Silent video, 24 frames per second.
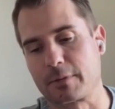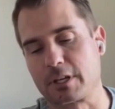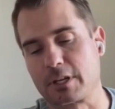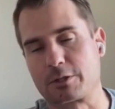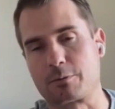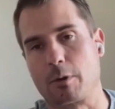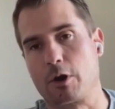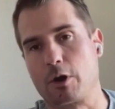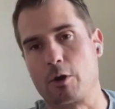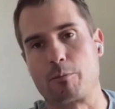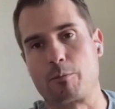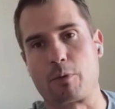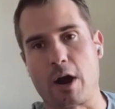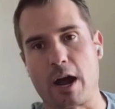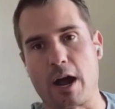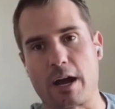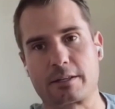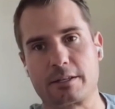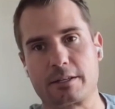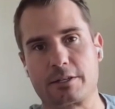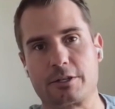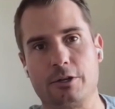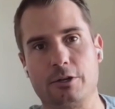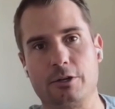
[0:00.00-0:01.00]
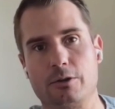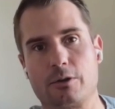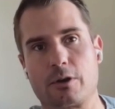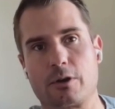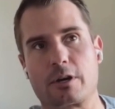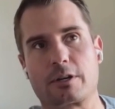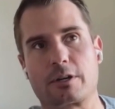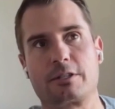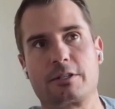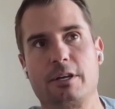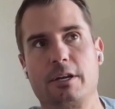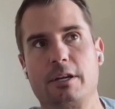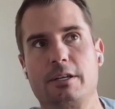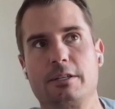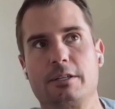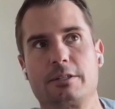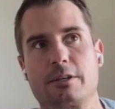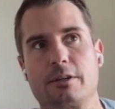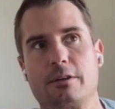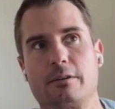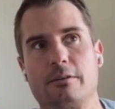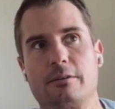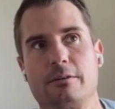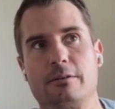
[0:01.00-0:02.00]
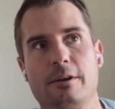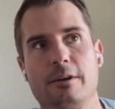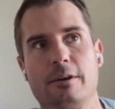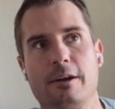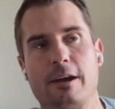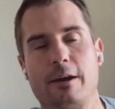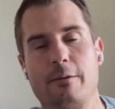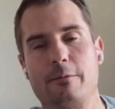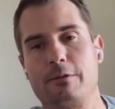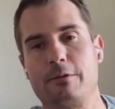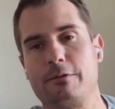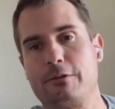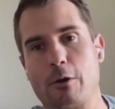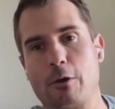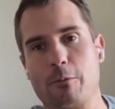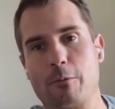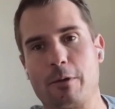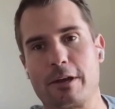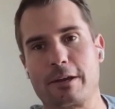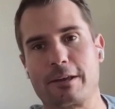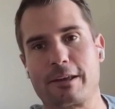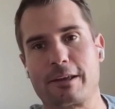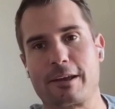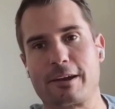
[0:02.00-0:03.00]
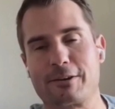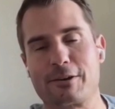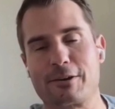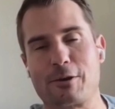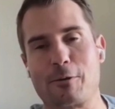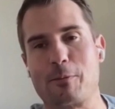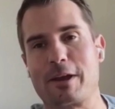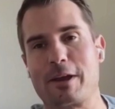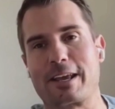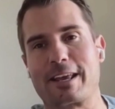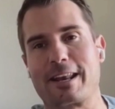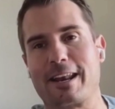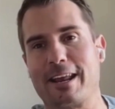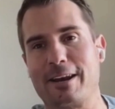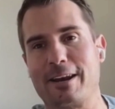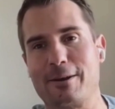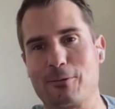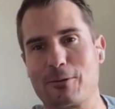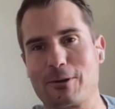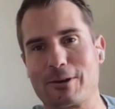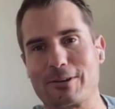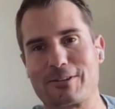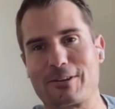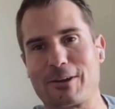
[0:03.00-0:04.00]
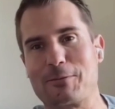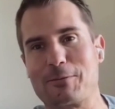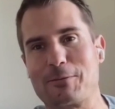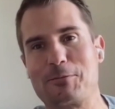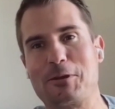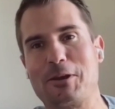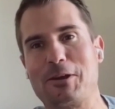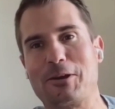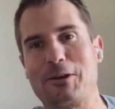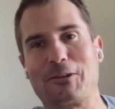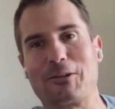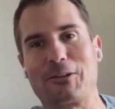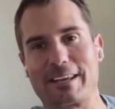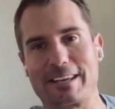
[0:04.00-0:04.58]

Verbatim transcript: it's my own practice in New York City. So, I mean, if you don't make it here, you don't make it anywhere type deal.